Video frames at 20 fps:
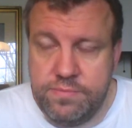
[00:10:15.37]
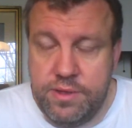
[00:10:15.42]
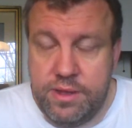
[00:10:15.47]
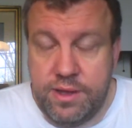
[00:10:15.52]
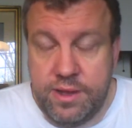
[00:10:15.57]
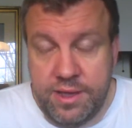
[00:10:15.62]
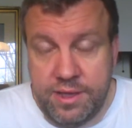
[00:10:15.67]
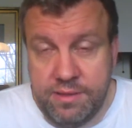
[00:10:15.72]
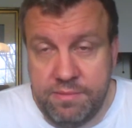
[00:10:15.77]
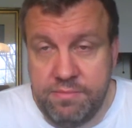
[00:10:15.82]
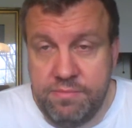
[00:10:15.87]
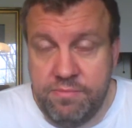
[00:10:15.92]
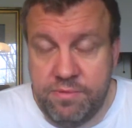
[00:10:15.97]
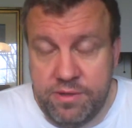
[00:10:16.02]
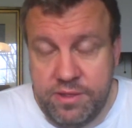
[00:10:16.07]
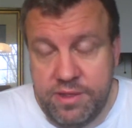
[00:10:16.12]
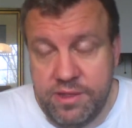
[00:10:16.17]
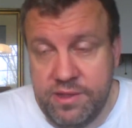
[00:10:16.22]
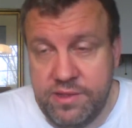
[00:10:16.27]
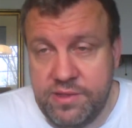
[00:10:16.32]

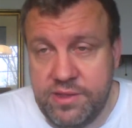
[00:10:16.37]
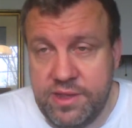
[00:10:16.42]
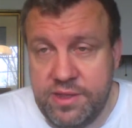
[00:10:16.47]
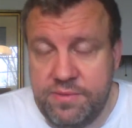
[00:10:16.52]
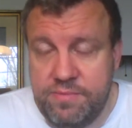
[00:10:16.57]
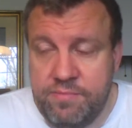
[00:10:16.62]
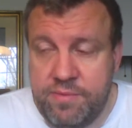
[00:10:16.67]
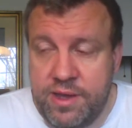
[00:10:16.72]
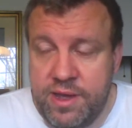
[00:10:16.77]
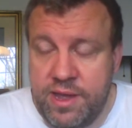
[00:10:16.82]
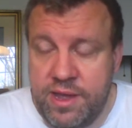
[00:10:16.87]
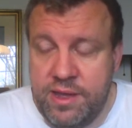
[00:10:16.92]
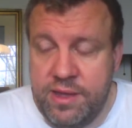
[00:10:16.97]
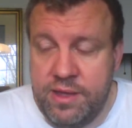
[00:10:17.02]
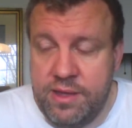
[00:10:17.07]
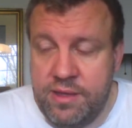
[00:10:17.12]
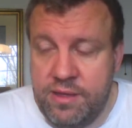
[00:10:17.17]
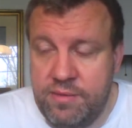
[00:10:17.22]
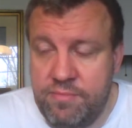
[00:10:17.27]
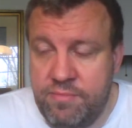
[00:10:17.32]
At least that's my
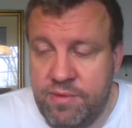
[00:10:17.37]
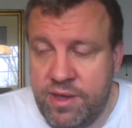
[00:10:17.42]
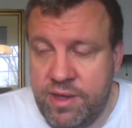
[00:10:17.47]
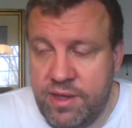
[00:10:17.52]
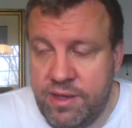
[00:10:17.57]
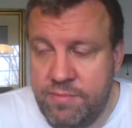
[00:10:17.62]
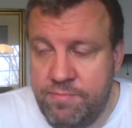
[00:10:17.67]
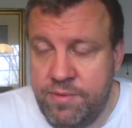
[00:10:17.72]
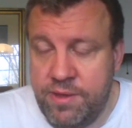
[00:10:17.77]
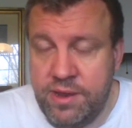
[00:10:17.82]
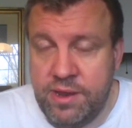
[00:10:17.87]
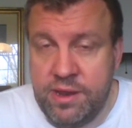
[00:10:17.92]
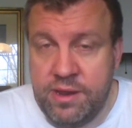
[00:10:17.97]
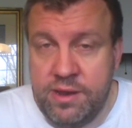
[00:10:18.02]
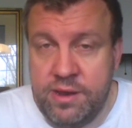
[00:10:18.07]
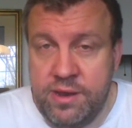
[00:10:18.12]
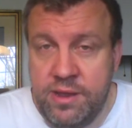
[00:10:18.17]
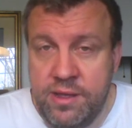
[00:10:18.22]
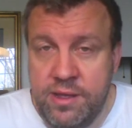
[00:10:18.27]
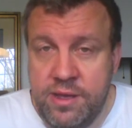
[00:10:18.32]

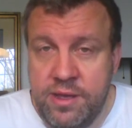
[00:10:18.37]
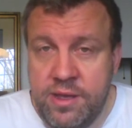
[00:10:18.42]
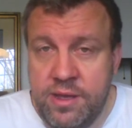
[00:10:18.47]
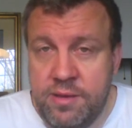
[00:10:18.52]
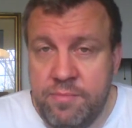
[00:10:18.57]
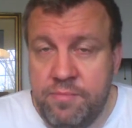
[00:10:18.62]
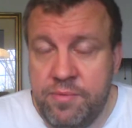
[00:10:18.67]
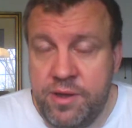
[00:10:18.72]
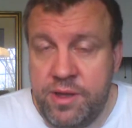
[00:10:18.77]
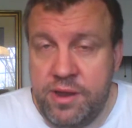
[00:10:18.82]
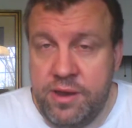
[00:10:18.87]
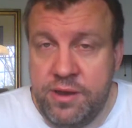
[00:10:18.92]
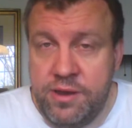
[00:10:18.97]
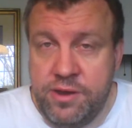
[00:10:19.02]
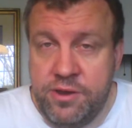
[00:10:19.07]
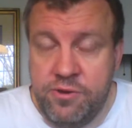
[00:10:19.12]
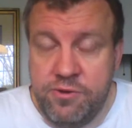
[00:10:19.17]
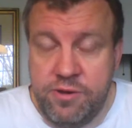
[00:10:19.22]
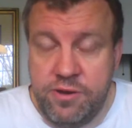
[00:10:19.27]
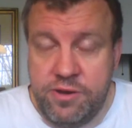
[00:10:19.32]
opinion. But in the
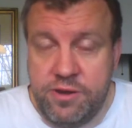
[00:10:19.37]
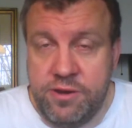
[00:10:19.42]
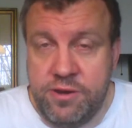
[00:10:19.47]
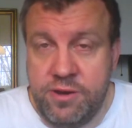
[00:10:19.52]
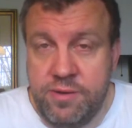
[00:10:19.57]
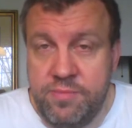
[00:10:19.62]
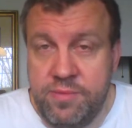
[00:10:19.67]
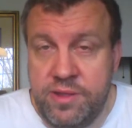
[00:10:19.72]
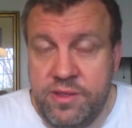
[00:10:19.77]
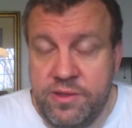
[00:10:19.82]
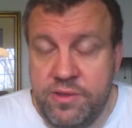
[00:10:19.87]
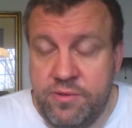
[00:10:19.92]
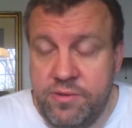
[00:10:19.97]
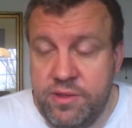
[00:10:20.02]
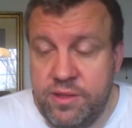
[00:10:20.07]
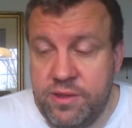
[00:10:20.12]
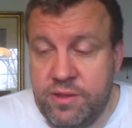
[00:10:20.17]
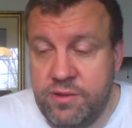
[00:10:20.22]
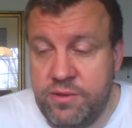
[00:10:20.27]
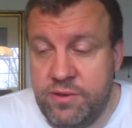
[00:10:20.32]
short term, it's
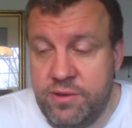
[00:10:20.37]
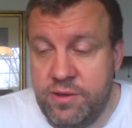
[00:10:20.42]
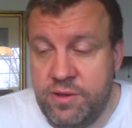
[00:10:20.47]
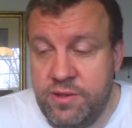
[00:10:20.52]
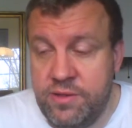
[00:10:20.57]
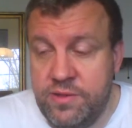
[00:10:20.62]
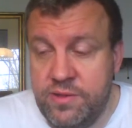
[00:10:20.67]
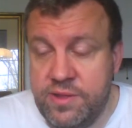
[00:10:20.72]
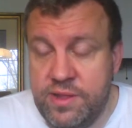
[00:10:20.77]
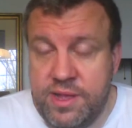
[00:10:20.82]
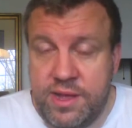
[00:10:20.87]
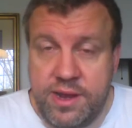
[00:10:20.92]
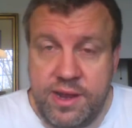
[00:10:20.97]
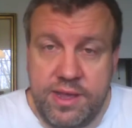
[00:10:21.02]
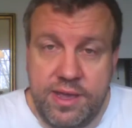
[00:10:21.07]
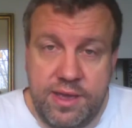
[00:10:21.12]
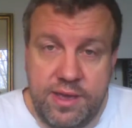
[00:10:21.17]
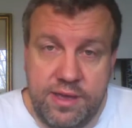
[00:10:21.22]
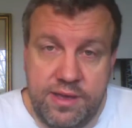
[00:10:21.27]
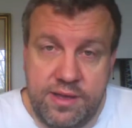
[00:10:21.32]
going to cause a lot of
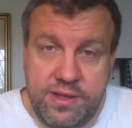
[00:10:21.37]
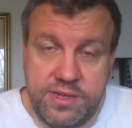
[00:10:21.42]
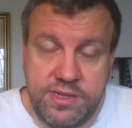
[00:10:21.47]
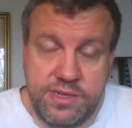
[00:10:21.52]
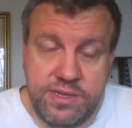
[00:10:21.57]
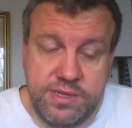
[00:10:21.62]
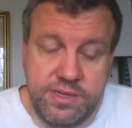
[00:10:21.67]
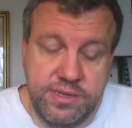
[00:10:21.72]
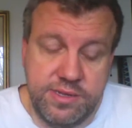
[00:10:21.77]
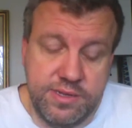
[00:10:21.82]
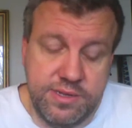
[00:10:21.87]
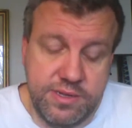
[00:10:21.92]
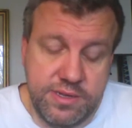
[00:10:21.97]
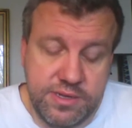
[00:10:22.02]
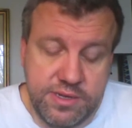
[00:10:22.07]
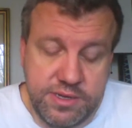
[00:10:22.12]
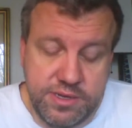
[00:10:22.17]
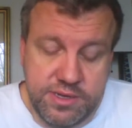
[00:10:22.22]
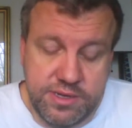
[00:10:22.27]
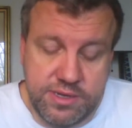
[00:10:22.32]
chaos.
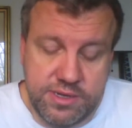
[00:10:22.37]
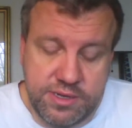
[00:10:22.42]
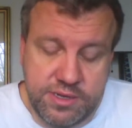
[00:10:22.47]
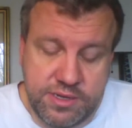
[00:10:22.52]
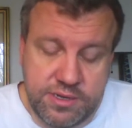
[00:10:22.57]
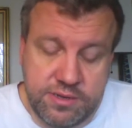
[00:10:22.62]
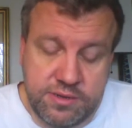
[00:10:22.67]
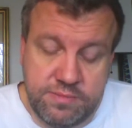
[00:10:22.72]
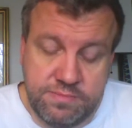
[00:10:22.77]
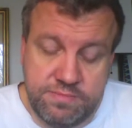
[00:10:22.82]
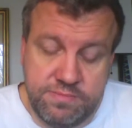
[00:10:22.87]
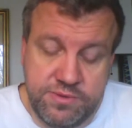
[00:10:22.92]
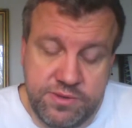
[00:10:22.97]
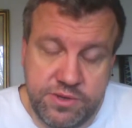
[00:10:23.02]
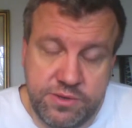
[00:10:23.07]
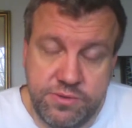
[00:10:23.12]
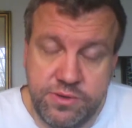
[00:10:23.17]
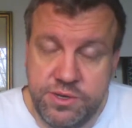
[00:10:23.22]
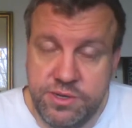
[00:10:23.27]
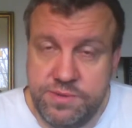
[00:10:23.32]

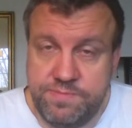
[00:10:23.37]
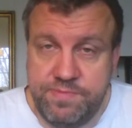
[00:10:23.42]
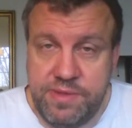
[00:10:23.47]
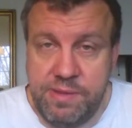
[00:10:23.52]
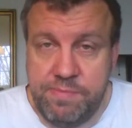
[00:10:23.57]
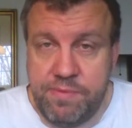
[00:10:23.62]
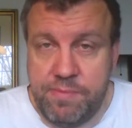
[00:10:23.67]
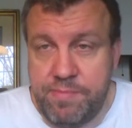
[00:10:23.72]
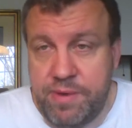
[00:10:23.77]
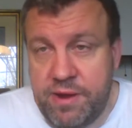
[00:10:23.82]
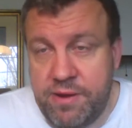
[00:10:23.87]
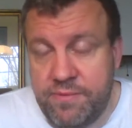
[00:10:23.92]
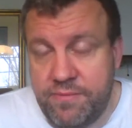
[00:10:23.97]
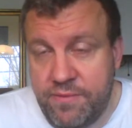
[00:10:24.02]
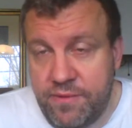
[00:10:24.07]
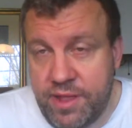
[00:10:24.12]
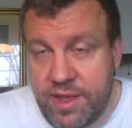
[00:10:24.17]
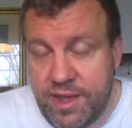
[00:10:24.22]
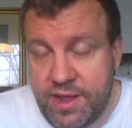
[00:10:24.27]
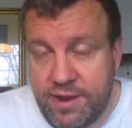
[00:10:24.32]
So just be prepared
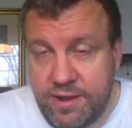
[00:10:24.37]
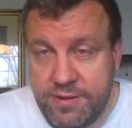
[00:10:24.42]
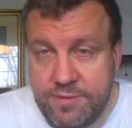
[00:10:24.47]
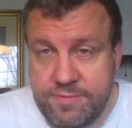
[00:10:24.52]
for that.